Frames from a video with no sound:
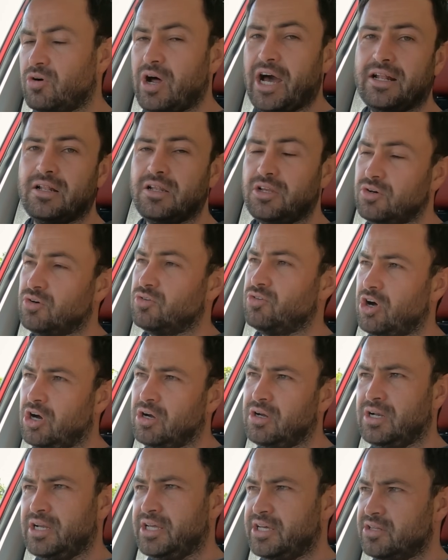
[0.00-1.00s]
rightly or
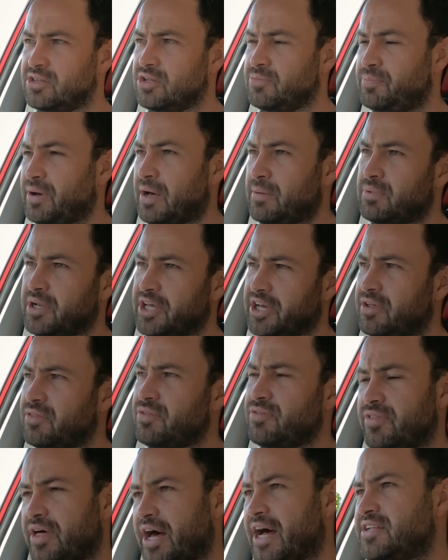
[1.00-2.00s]
wrongly, in the public
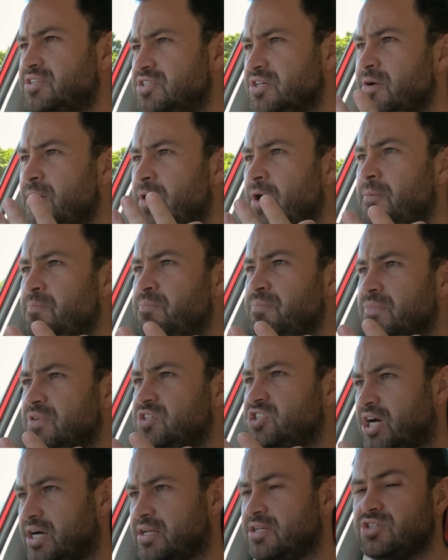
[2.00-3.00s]
that
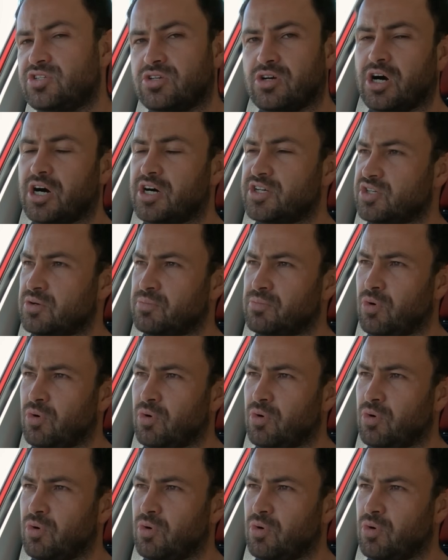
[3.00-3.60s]
Chinese cars are